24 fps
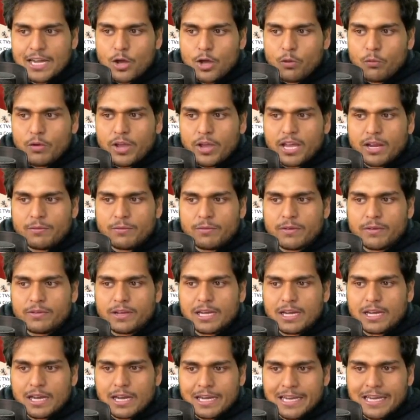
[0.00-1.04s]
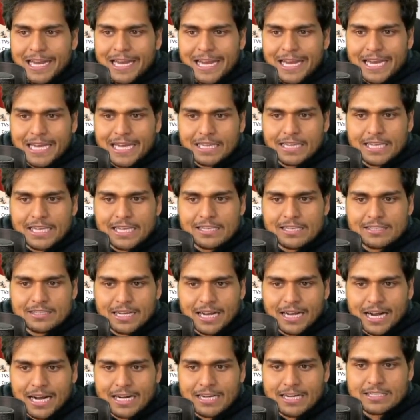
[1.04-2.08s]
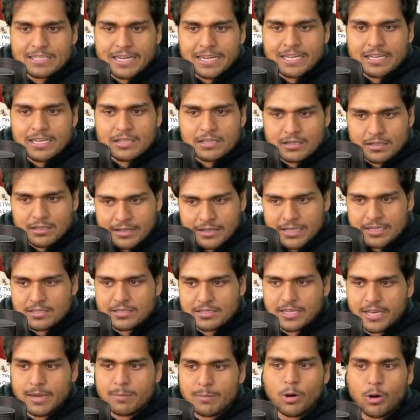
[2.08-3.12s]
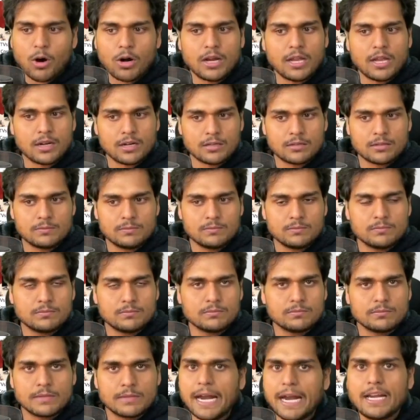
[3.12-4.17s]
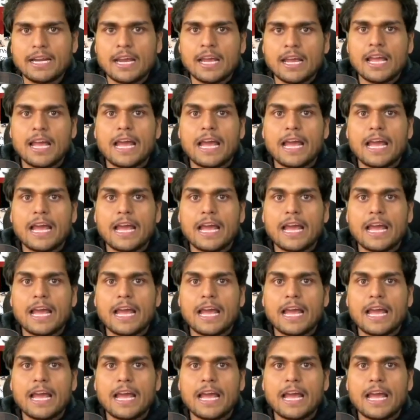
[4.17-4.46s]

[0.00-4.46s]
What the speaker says: where we will lay these cards in this same order, right?